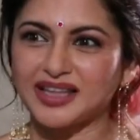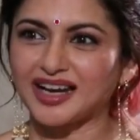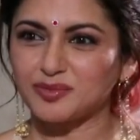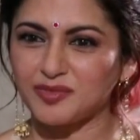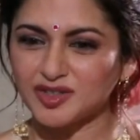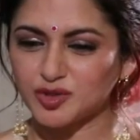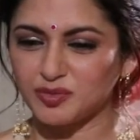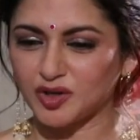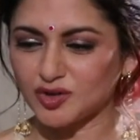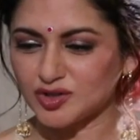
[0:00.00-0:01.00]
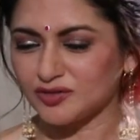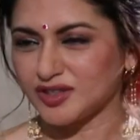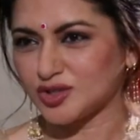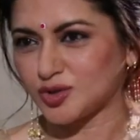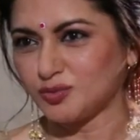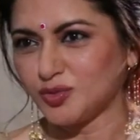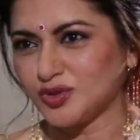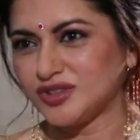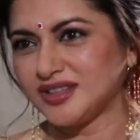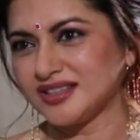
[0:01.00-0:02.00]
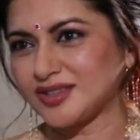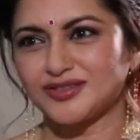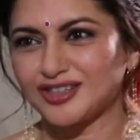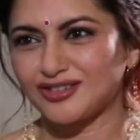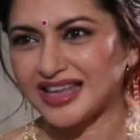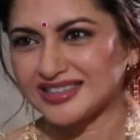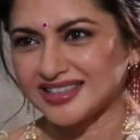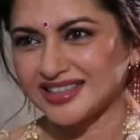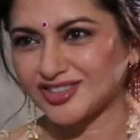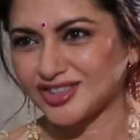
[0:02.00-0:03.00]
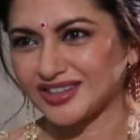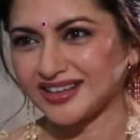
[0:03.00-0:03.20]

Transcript: that much because of the smoothness of the transition.